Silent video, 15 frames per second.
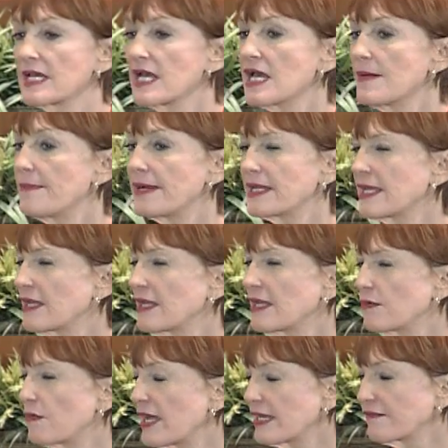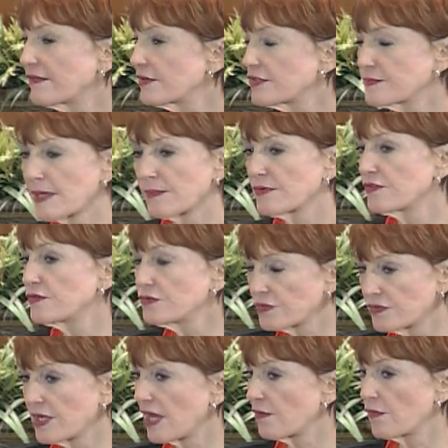but in writing for newspapers, you do
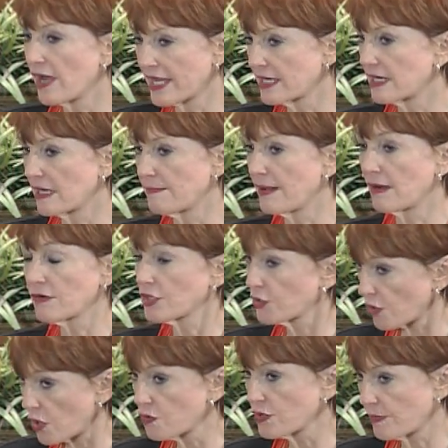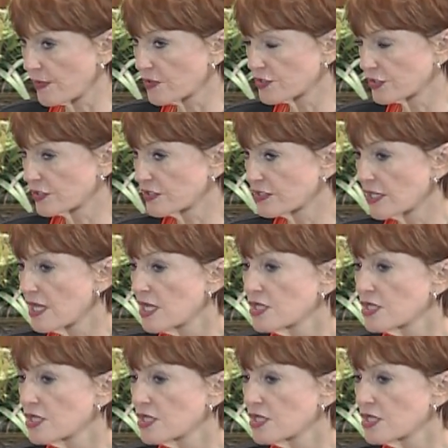not write about your own emotions.